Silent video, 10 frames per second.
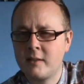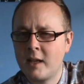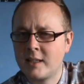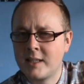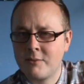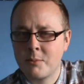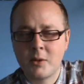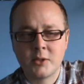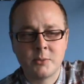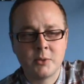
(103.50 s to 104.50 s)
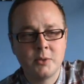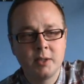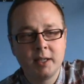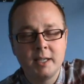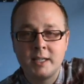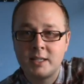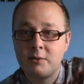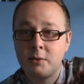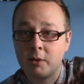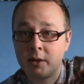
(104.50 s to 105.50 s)
that's even possible is
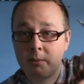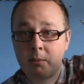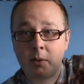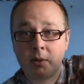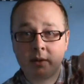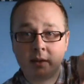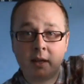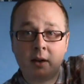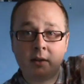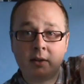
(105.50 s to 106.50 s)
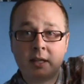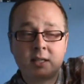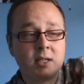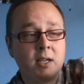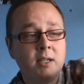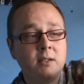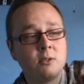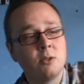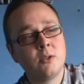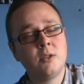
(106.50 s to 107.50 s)
if you want to put it on this side
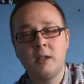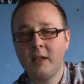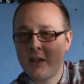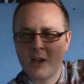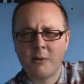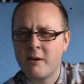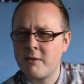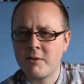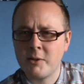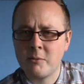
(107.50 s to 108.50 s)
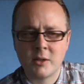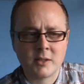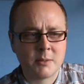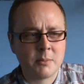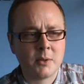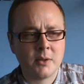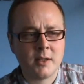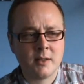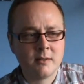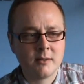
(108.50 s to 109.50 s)
or, you know, wherever you want to put
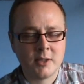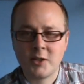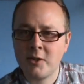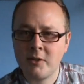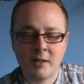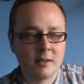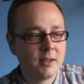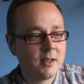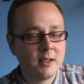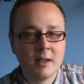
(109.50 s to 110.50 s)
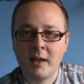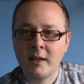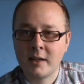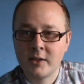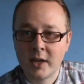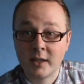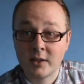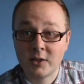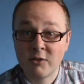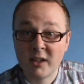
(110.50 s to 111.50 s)
the tuner, you can change the
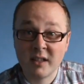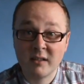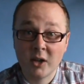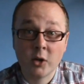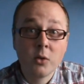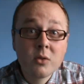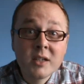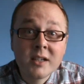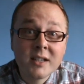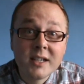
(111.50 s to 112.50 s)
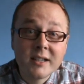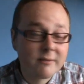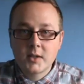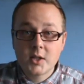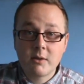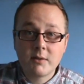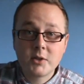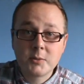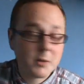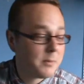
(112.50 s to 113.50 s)
screen accordingly. So I've
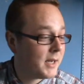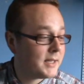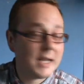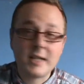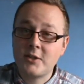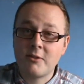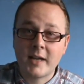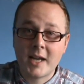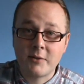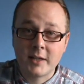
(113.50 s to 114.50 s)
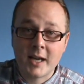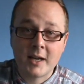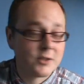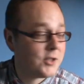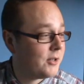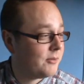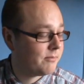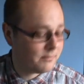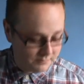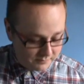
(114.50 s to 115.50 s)
just put my D string heavily out of tune